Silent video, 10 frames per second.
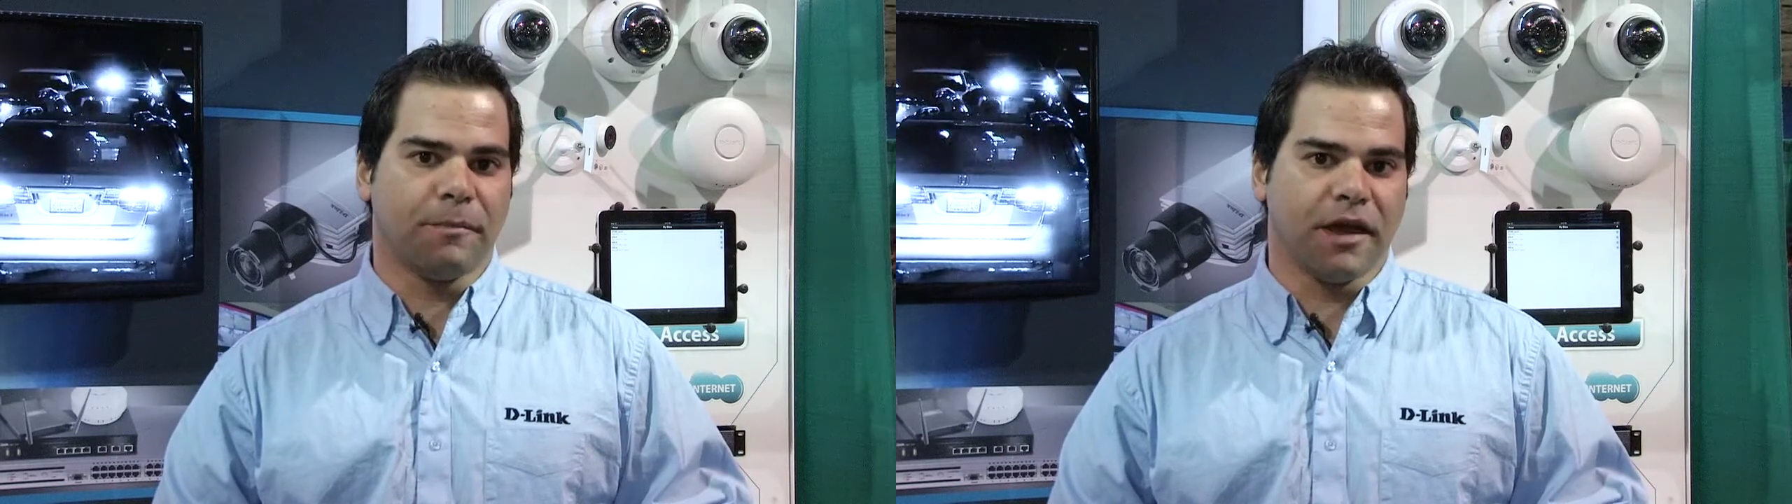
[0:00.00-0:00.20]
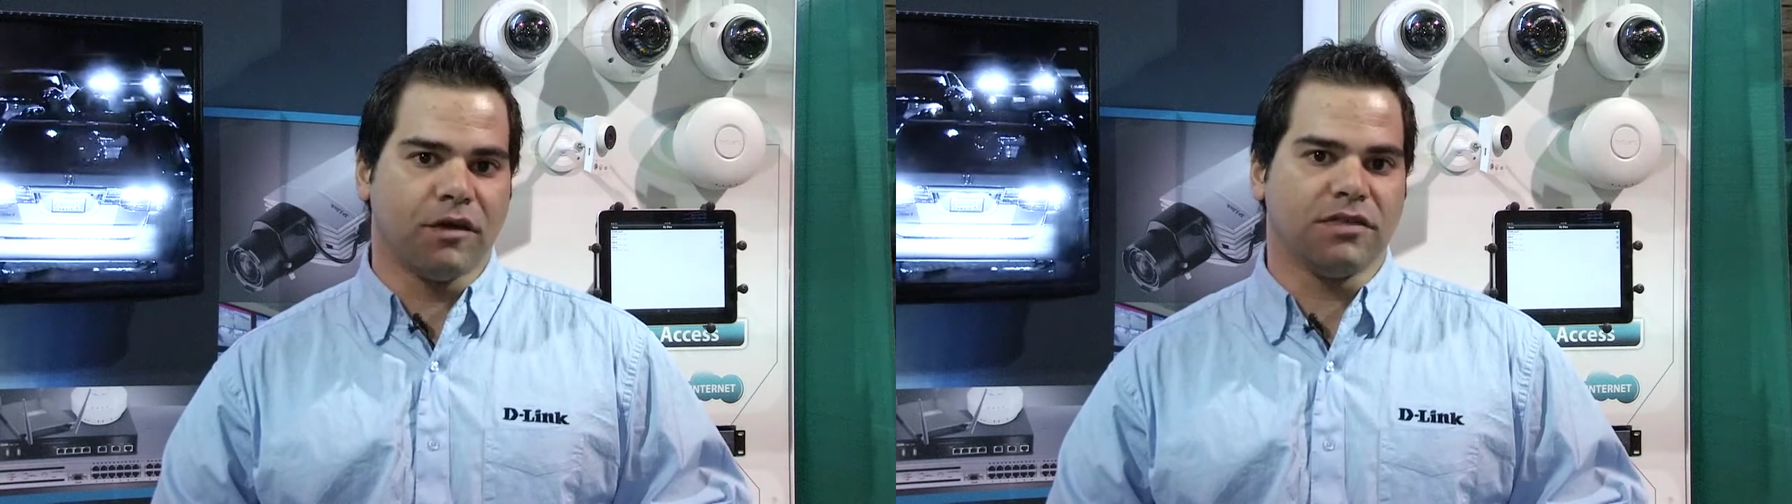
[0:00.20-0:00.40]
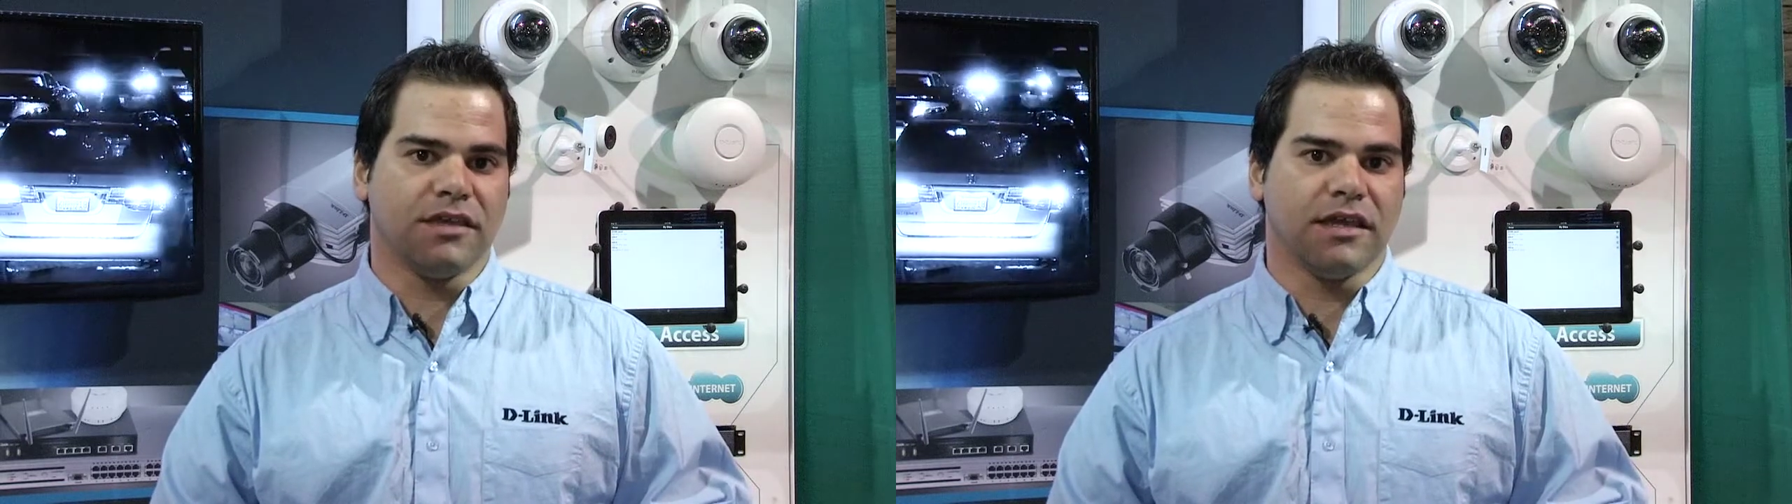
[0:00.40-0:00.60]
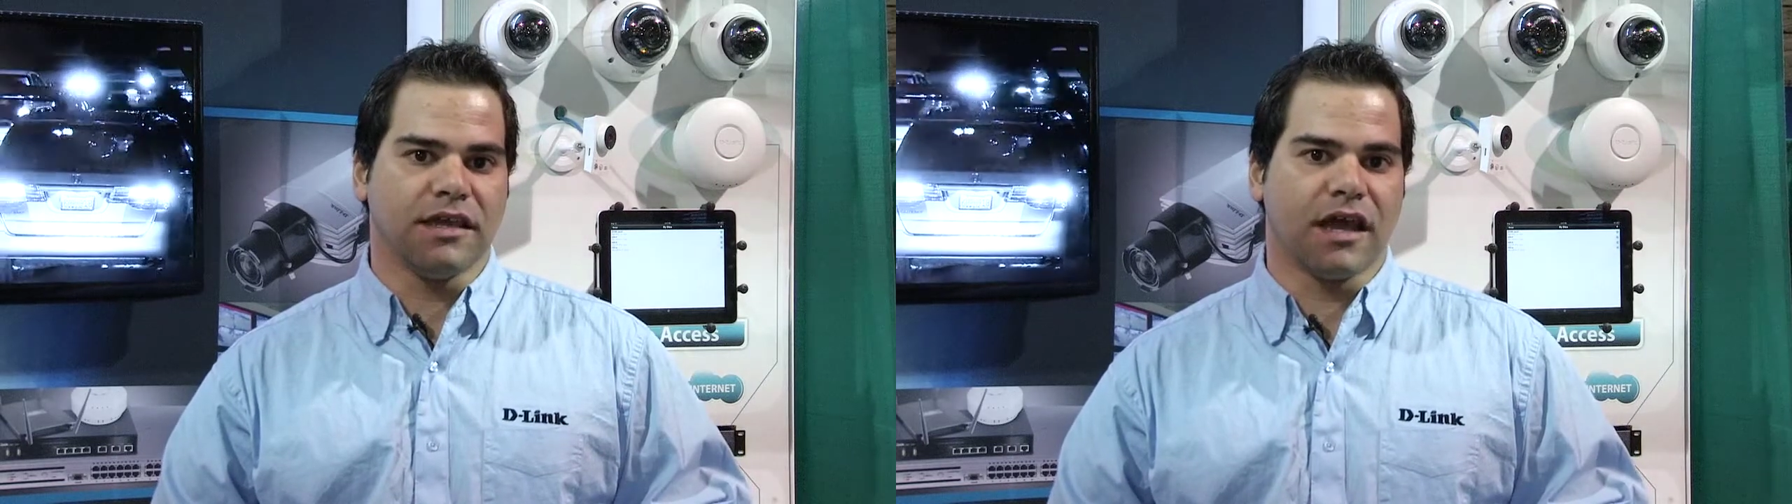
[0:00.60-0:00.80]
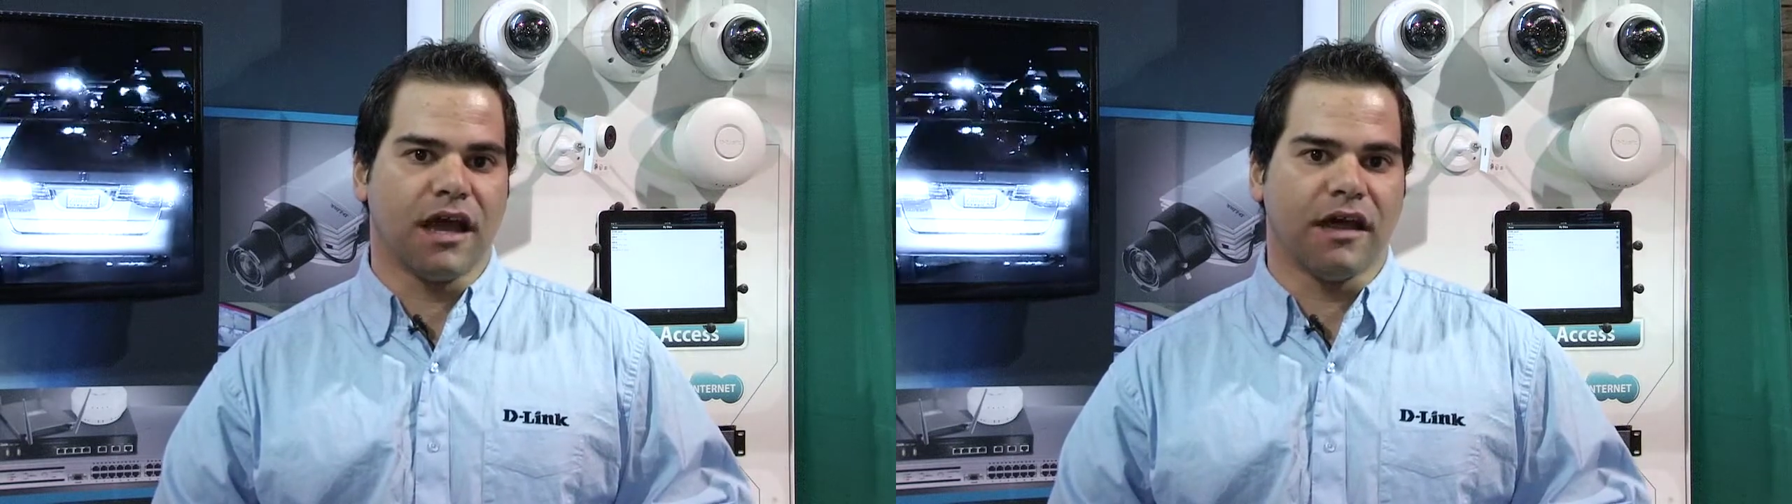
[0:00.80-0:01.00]
about
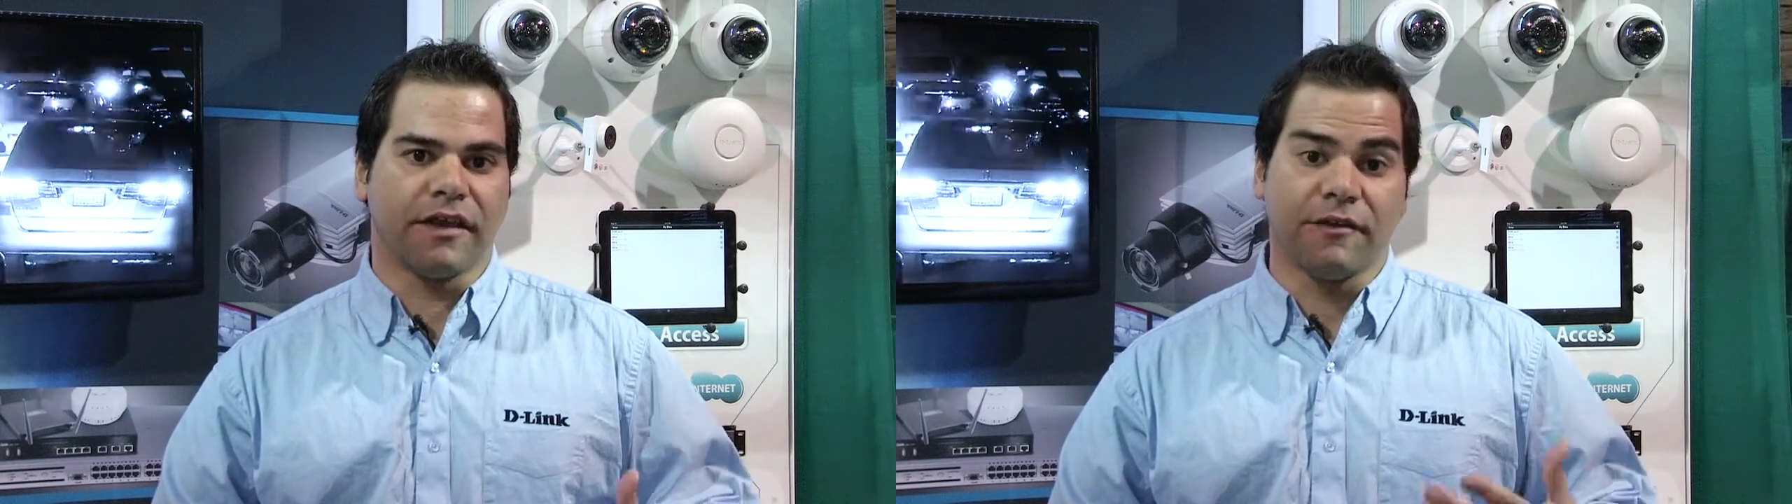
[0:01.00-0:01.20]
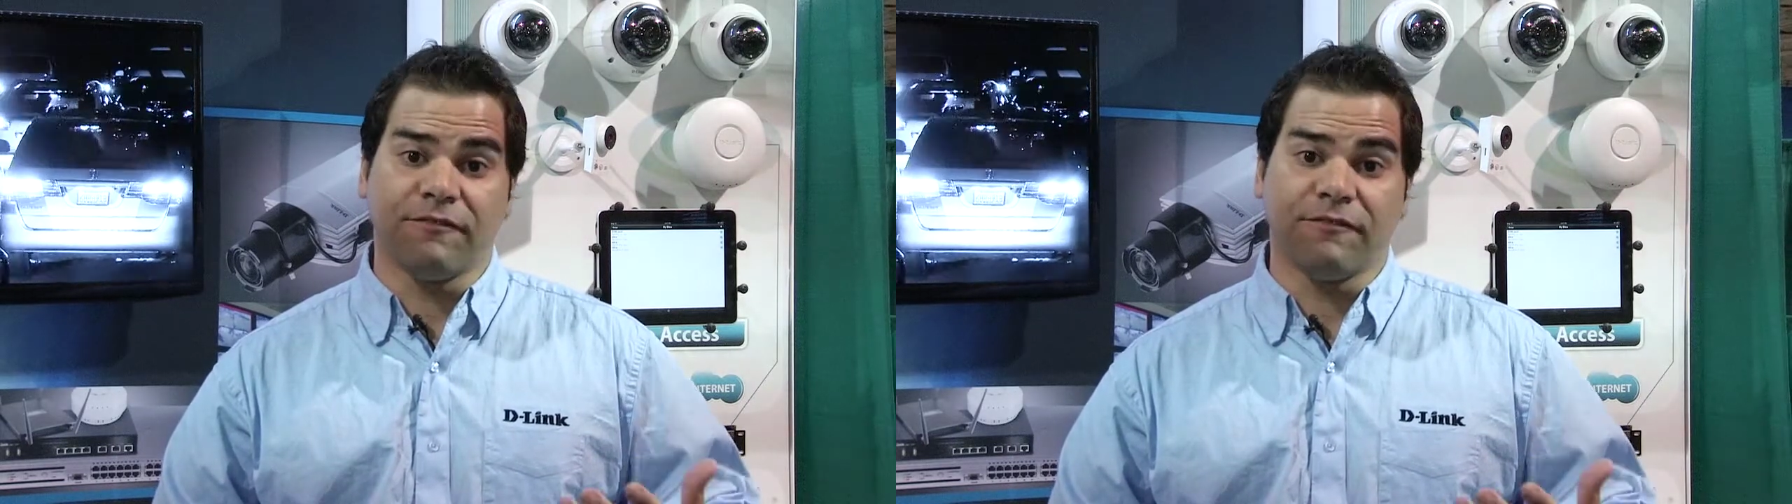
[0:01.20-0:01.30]
the